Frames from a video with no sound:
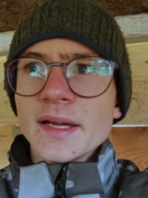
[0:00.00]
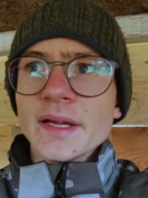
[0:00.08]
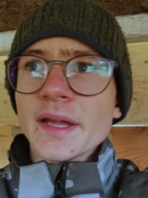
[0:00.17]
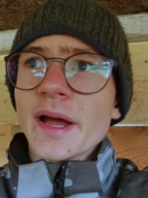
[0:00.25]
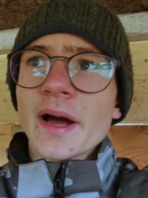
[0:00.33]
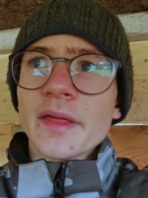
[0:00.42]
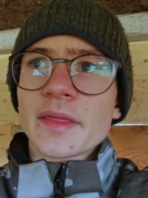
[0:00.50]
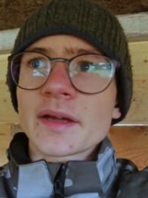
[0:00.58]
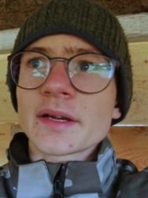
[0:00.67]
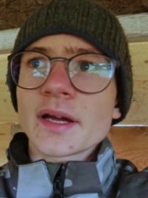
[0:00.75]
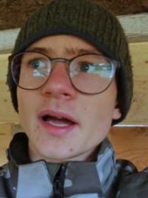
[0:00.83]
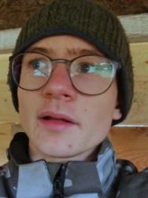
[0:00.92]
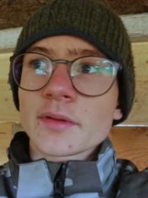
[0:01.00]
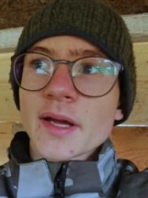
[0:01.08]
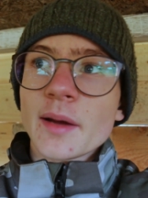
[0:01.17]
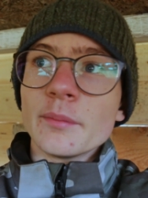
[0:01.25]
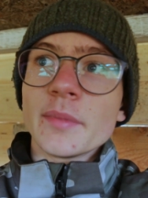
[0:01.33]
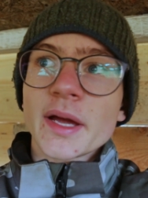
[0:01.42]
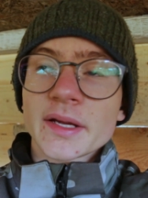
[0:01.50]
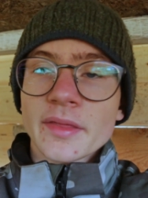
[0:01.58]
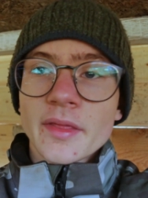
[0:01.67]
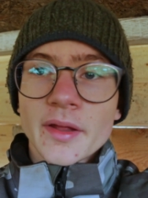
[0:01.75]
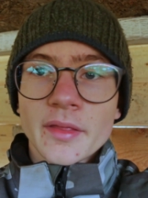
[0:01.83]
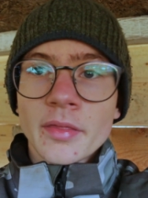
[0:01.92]
yeah, I think I will come back
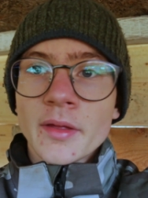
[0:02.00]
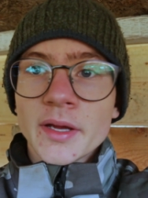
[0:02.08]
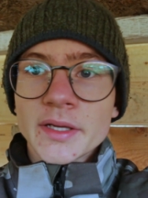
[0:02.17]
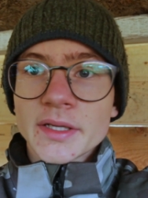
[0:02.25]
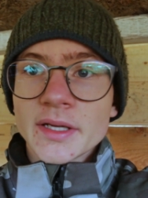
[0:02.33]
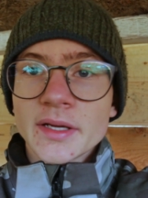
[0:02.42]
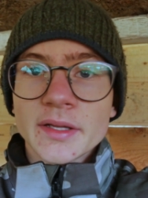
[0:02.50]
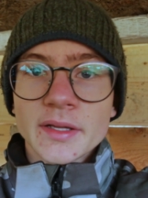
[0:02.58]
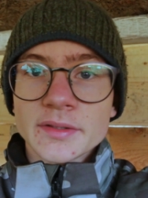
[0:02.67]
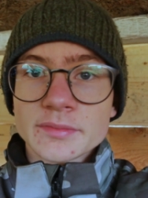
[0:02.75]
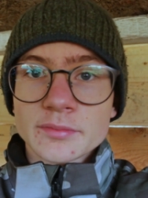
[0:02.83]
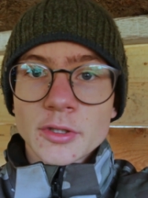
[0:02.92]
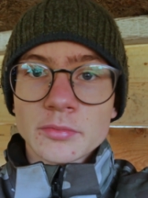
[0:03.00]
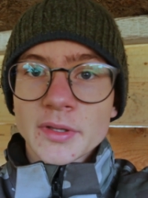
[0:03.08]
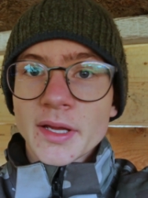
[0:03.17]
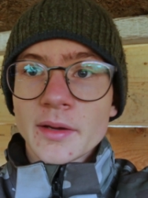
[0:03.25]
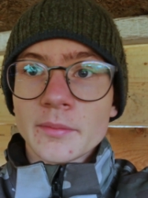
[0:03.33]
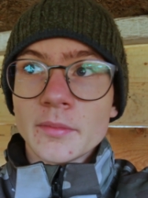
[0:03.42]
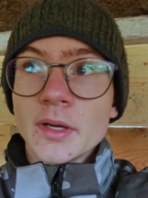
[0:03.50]
another day again, and probably I'm